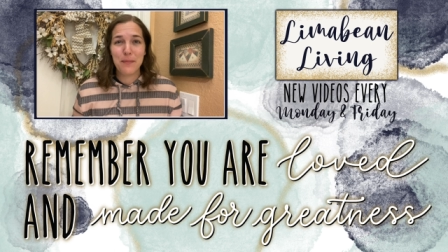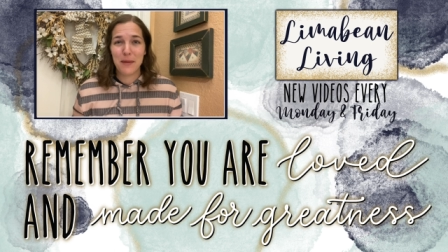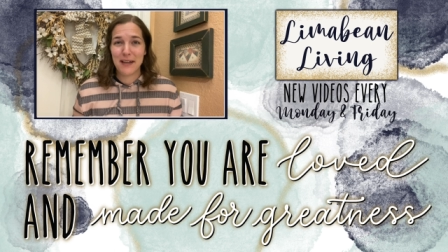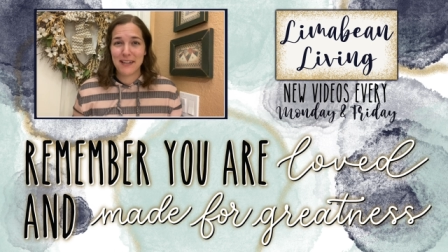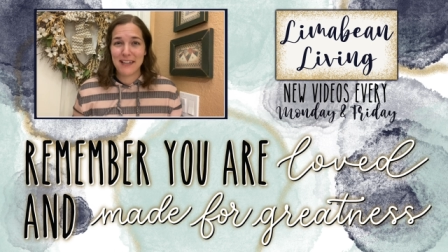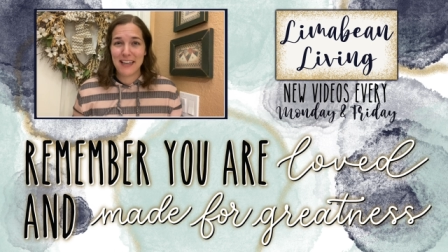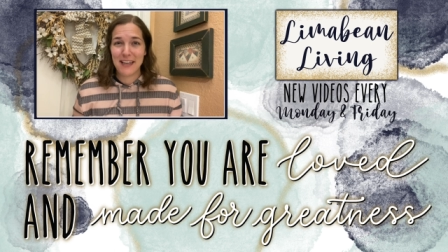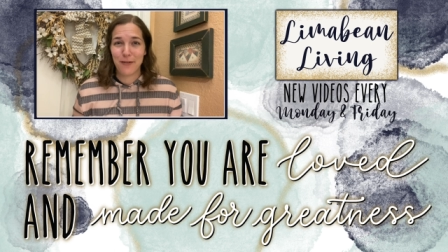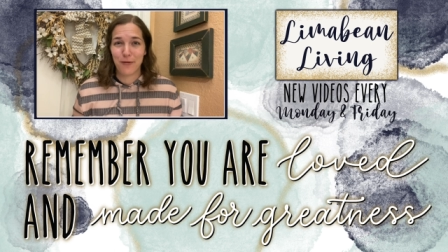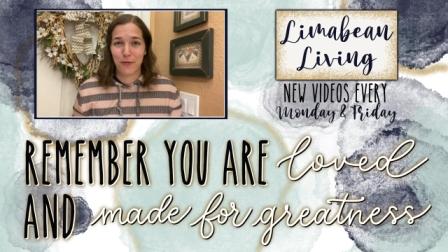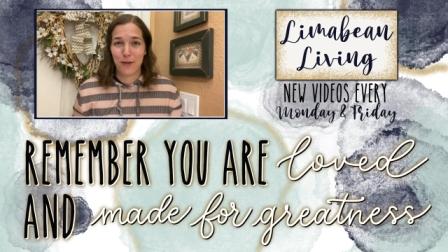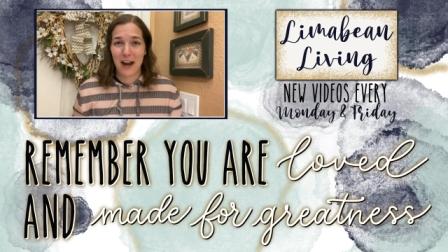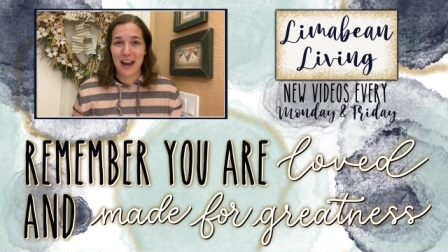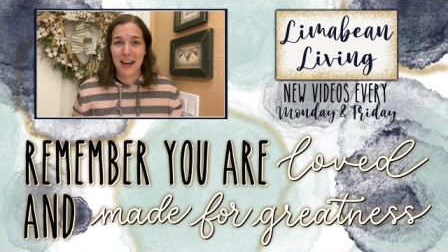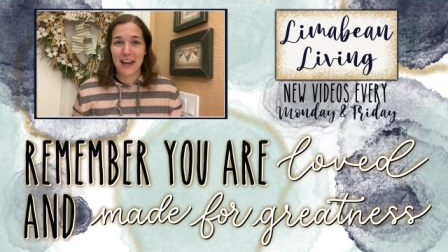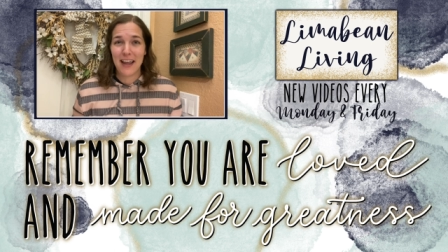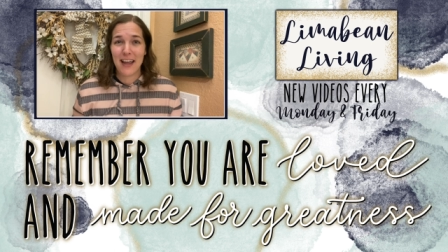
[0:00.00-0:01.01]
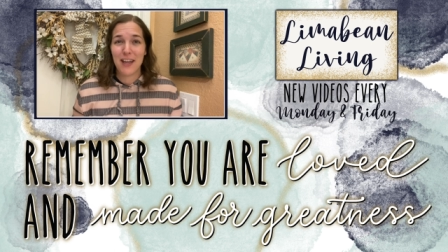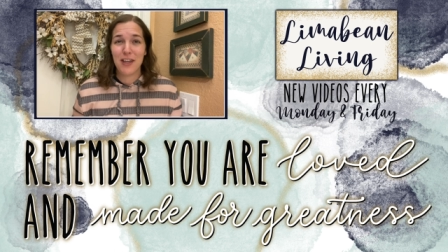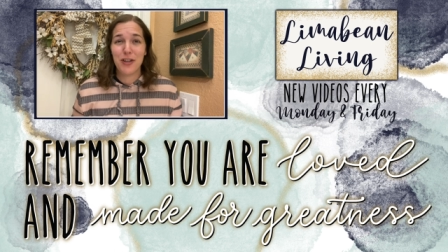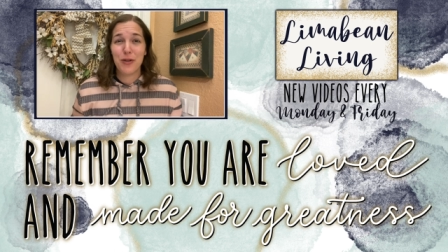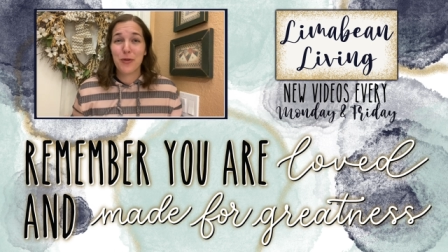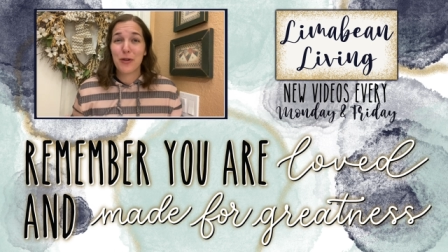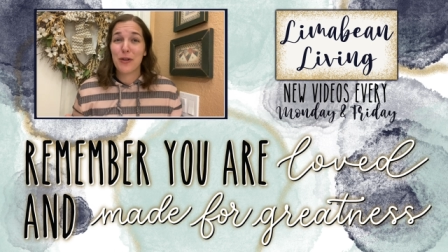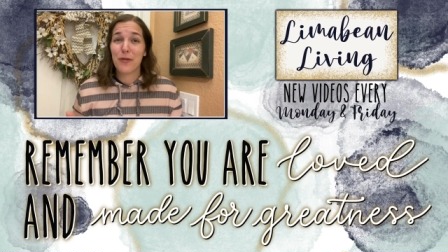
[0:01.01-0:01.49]
Monday and Friday
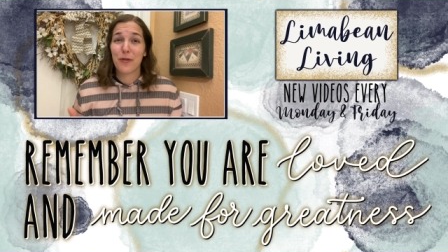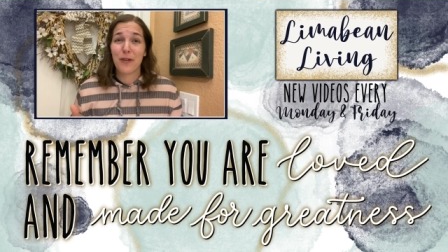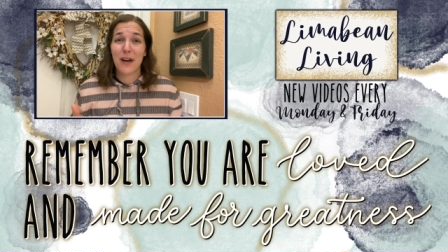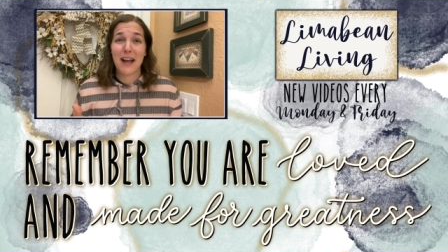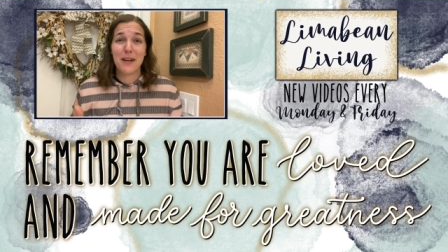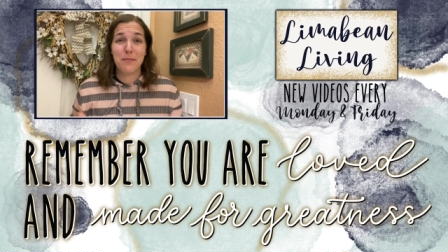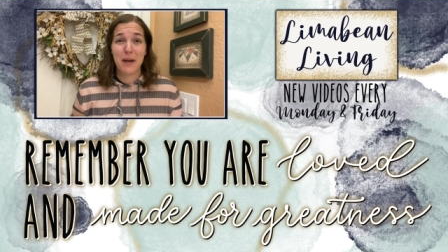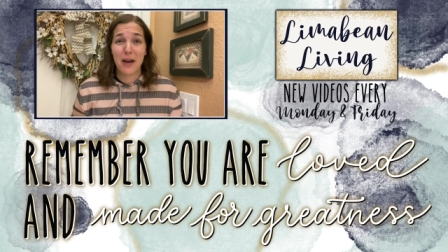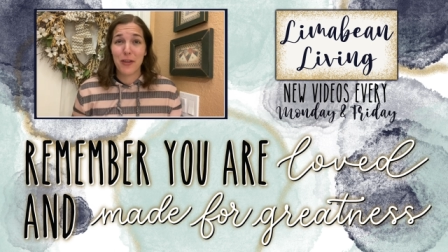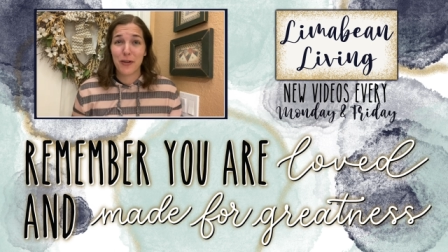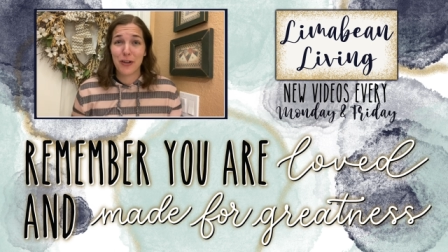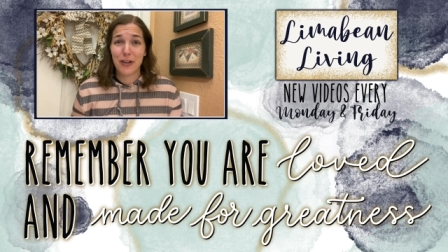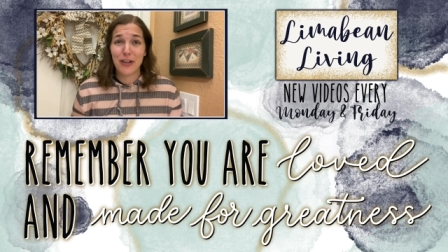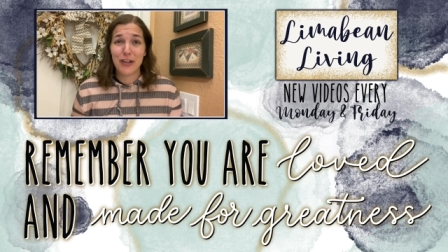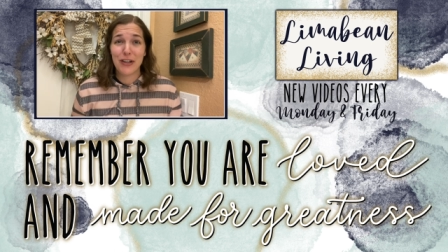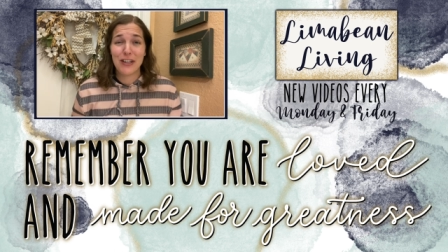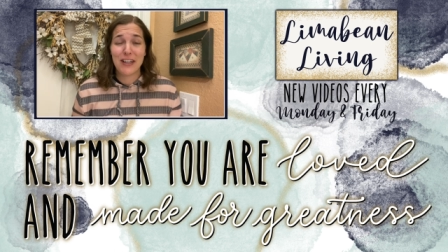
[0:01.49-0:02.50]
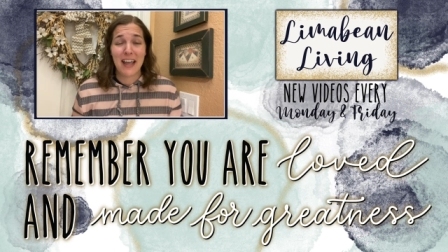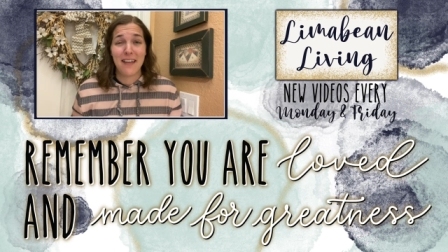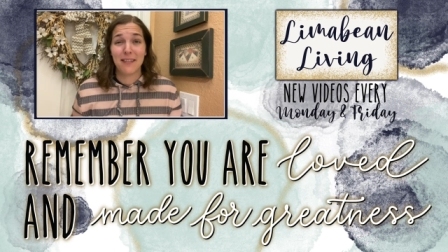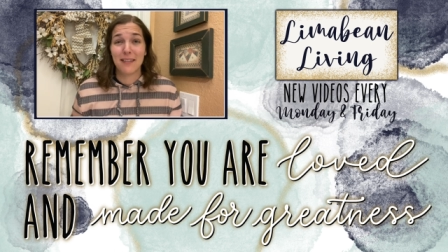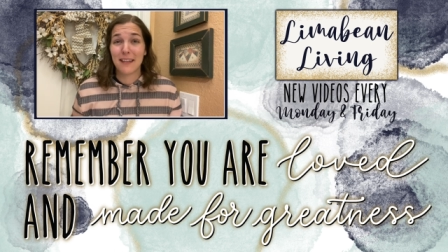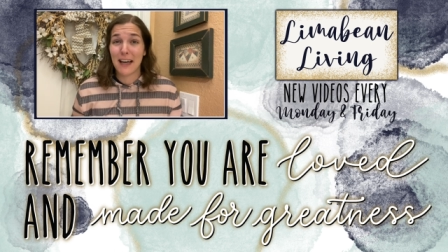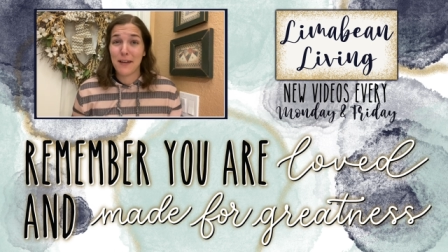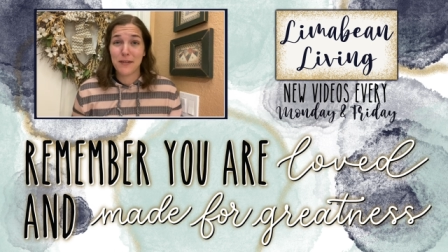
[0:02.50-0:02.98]
you can find motherhood
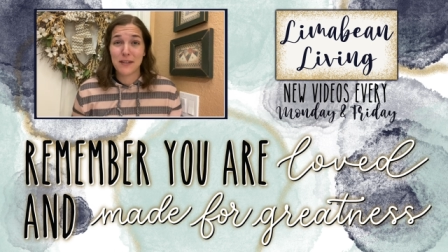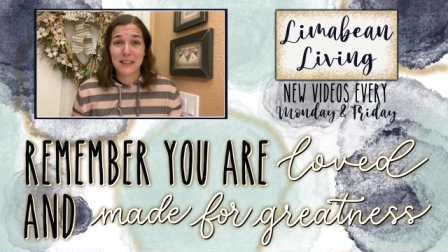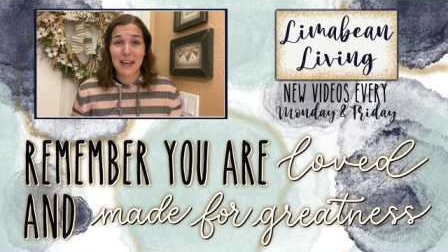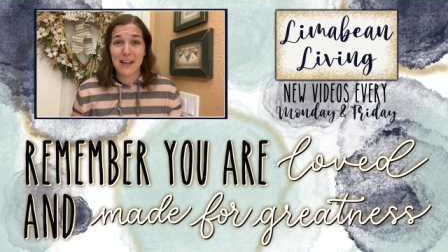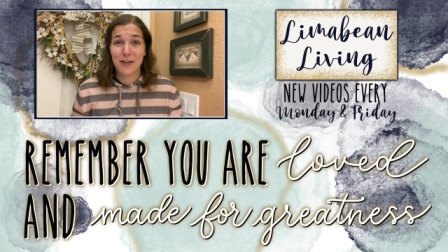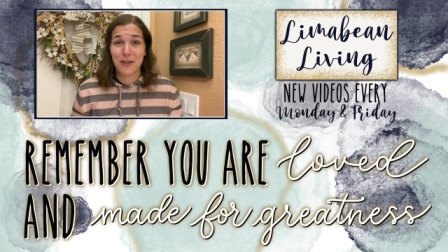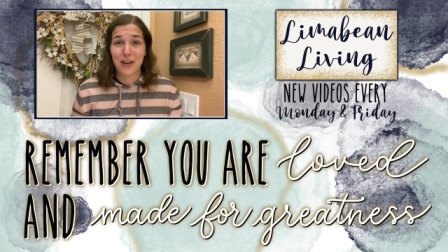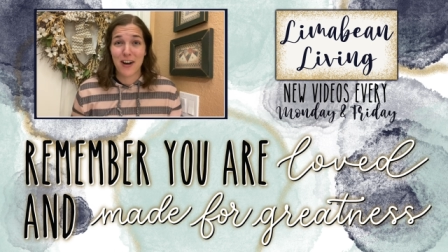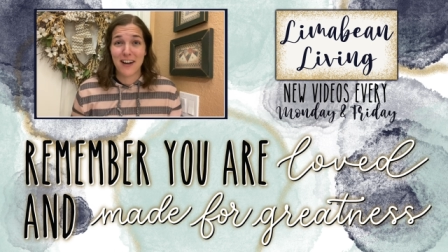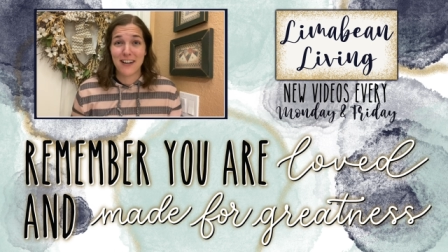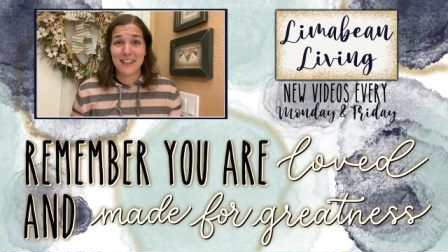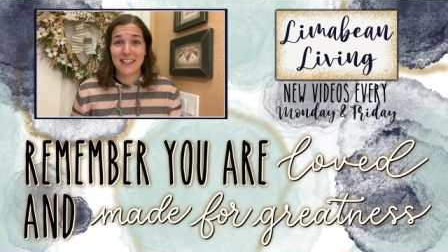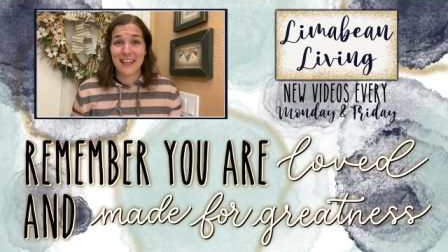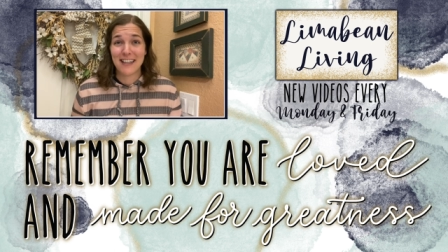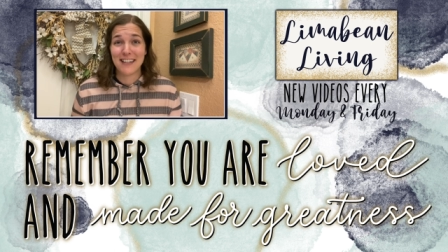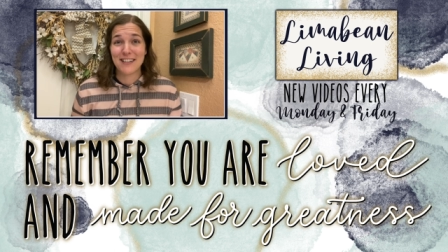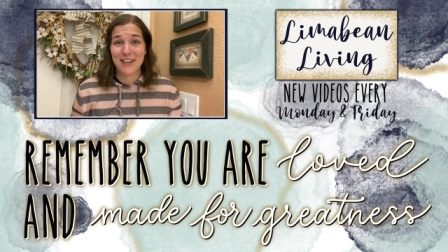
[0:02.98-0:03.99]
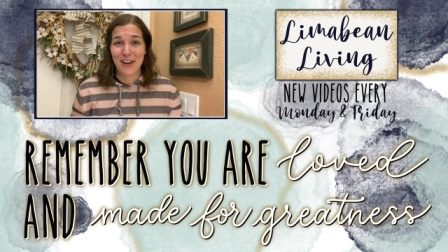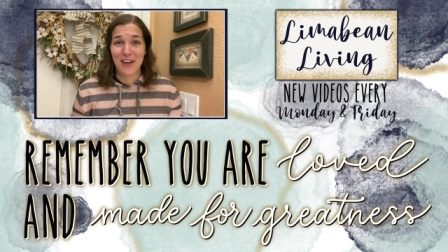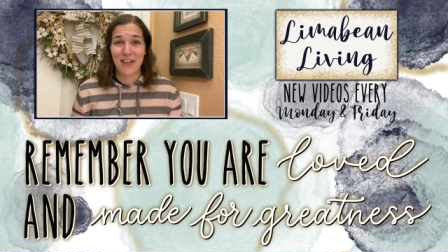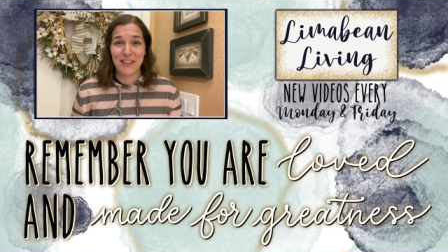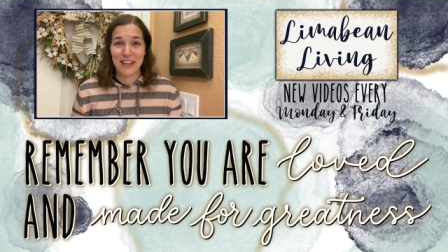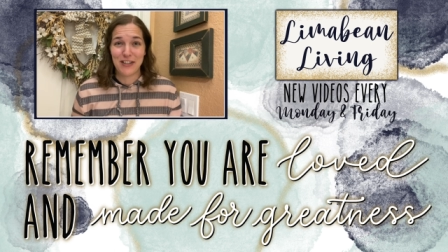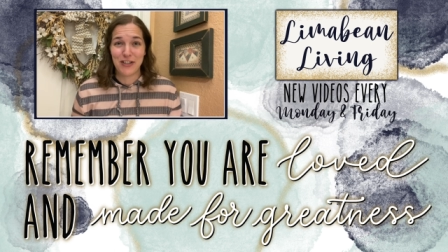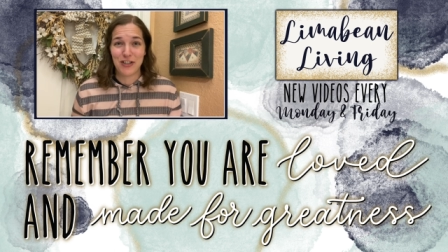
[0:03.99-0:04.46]
and lifestyle content
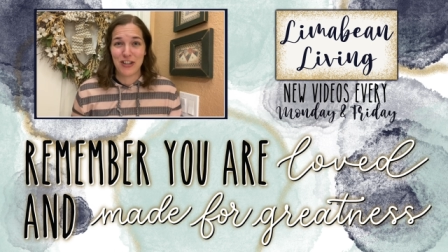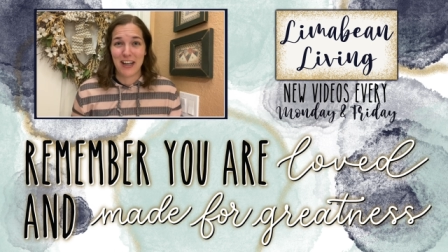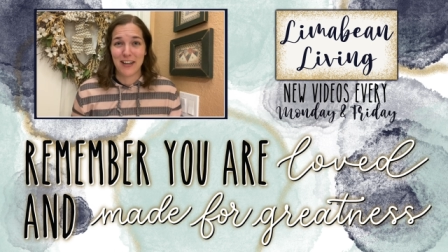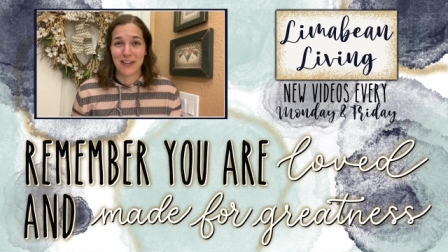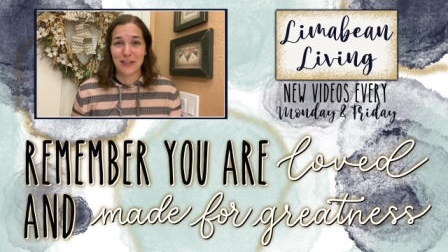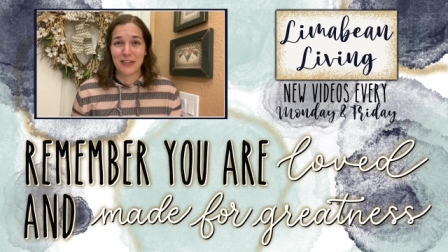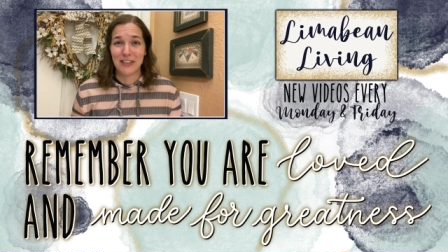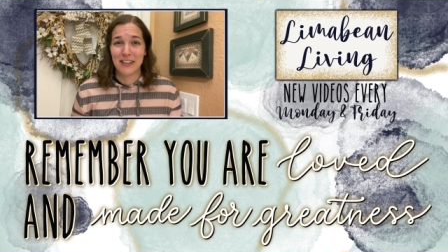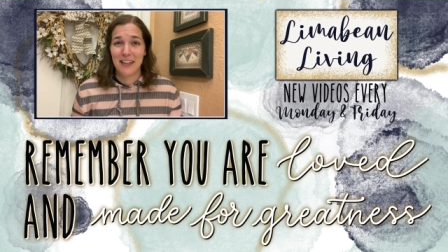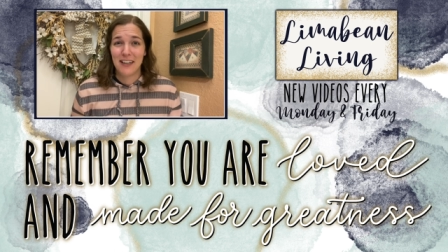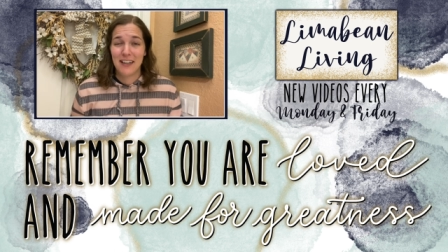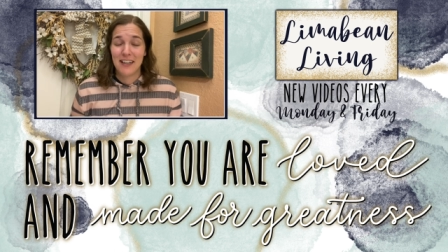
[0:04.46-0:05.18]
on this channel.